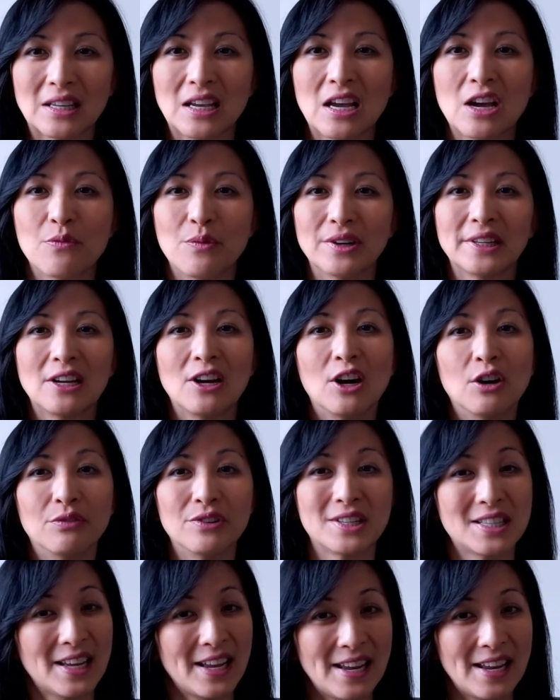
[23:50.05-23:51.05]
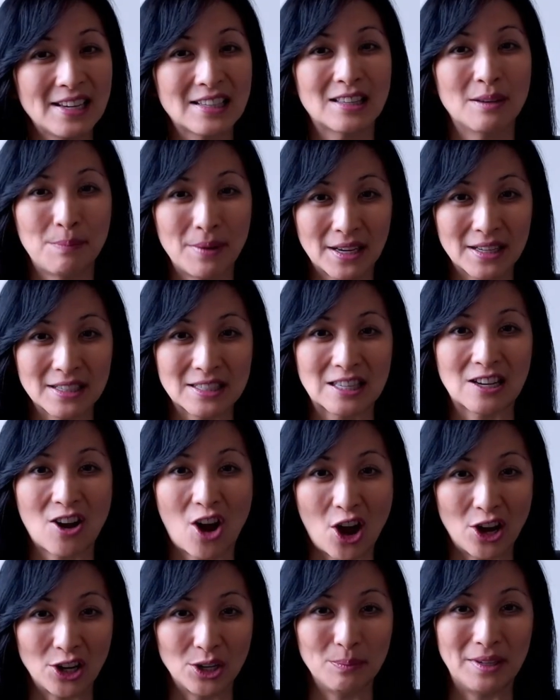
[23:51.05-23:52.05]
where they overtake the biggest
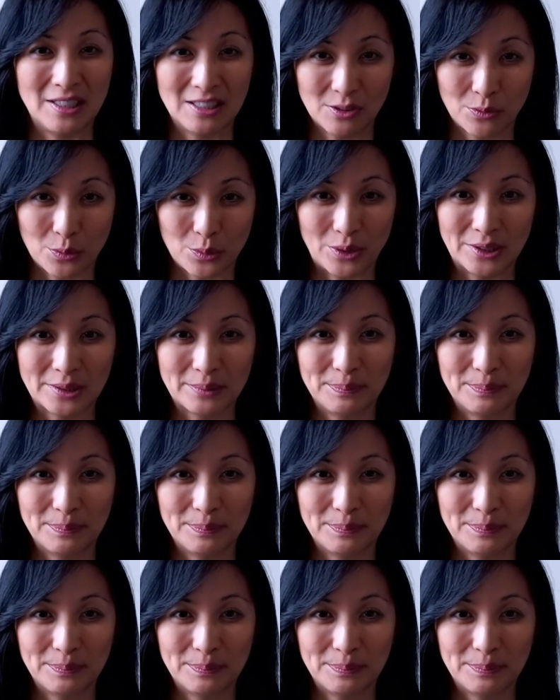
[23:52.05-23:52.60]
economy in the world.